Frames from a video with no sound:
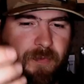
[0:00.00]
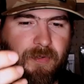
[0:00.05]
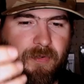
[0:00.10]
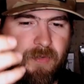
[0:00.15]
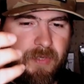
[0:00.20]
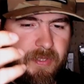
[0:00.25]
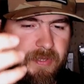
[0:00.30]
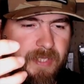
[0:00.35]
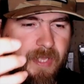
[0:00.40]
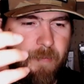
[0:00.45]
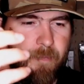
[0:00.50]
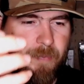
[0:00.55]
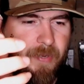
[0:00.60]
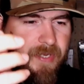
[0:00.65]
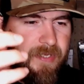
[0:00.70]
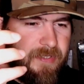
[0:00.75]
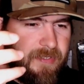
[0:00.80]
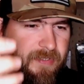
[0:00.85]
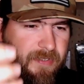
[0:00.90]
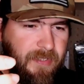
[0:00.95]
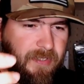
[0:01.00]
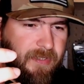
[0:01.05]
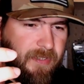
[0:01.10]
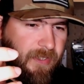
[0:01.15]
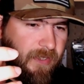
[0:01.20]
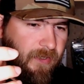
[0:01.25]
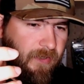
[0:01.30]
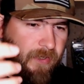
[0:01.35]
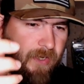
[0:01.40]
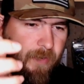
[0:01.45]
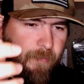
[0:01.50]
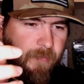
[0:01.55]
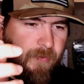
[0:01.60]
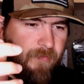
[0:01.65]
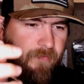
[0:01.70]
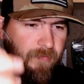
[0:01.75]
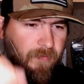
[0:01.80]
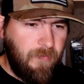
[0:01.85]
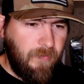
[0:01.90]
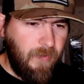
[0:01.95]
to let that bait sit there and not
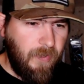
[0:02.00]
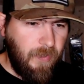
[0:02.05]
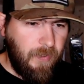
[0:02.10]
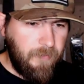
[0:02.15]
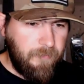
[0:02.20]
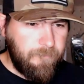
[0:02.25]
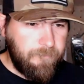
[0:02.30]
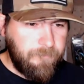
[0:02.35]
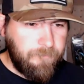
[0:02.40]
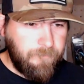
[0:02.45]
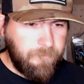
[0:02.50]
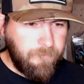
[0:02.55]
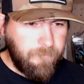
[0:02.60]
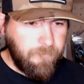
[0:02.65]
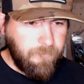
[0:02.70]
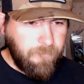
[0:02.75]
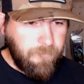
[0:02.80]
move it a lot.